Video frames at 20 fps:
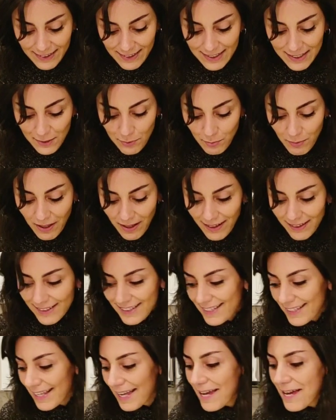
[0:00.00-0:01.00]

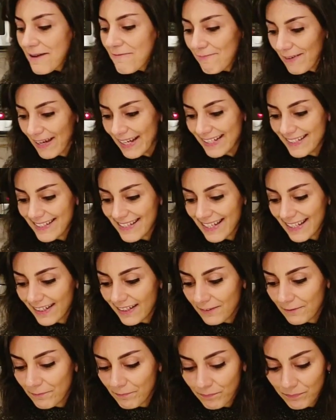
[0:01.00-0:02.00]
Smells
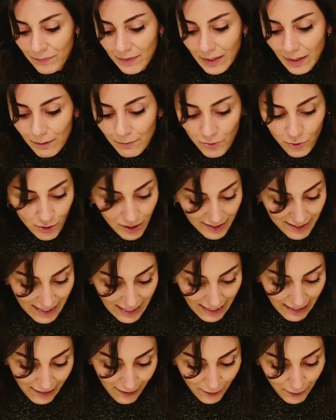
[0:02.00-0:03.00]
amazing. I'm so
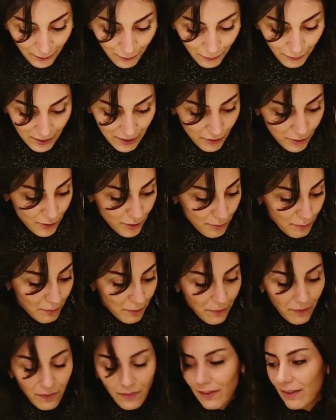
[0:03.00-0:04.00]
excited. I don't know where to
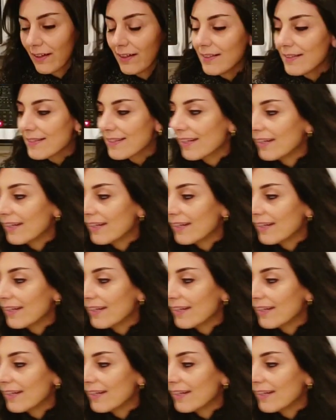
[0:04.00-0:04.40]
put this.